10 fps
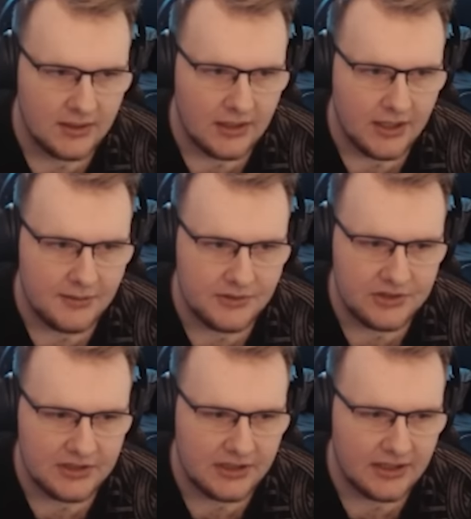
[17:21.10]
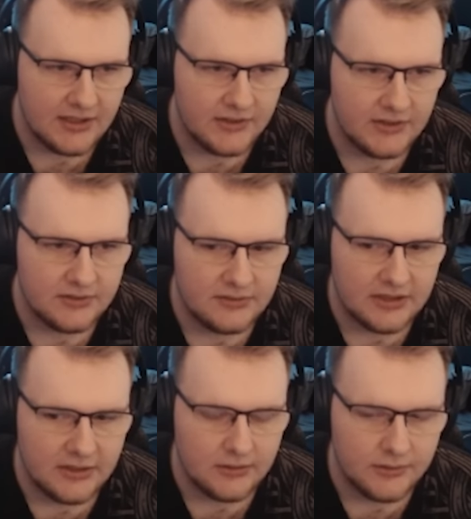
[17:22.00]
I would say Gragas has a
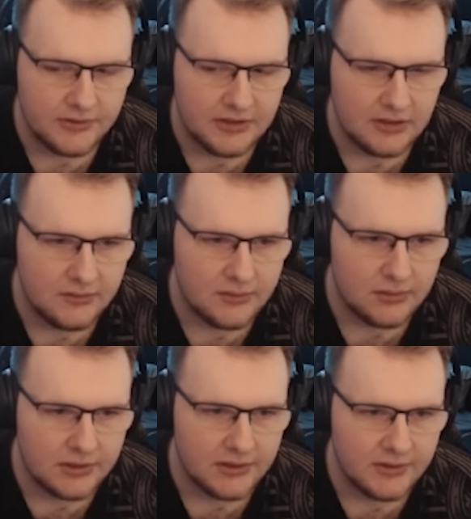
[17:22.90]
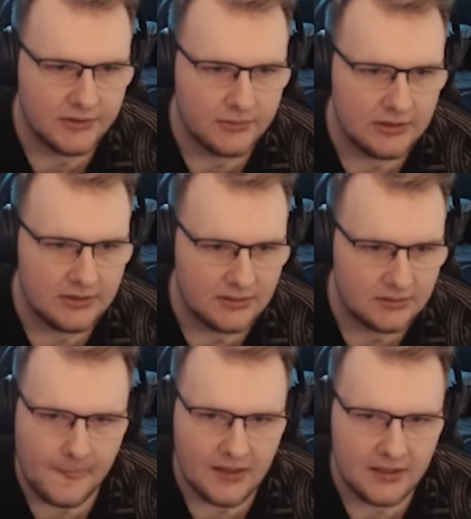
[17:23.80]
very low skill floor as well
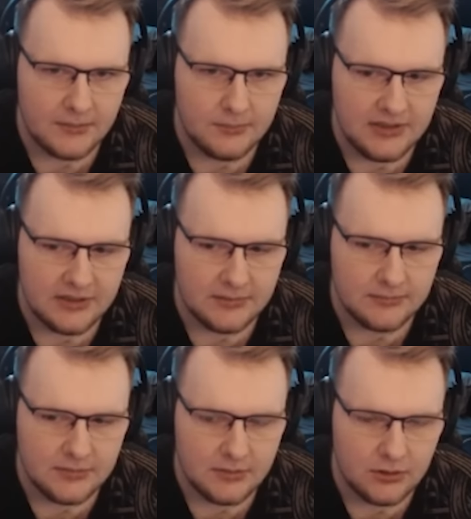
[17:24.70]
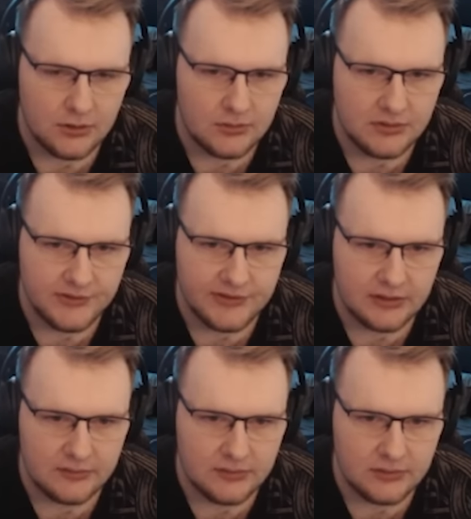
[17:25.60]
like a medium low
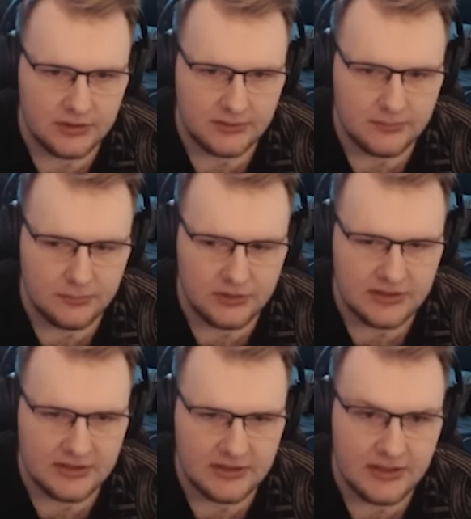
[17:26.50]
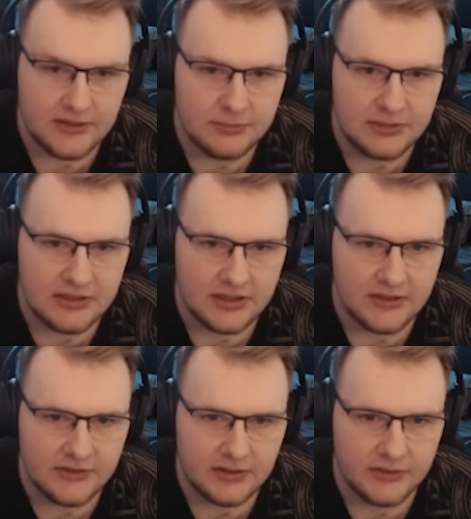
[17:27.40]
skill floor, but then he has a pretty high
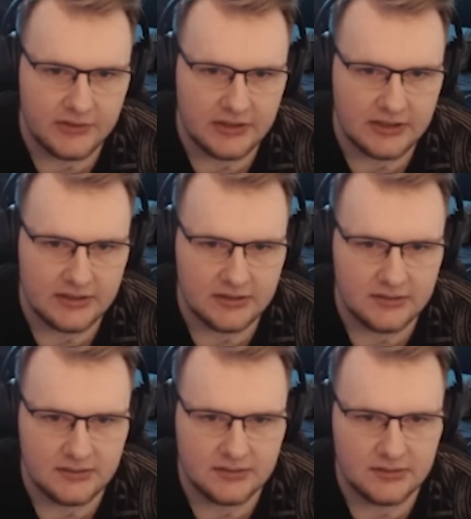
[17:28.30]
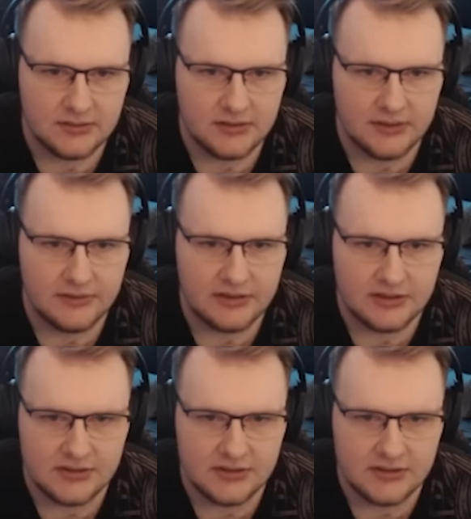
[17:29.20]
skill ceiling, I think.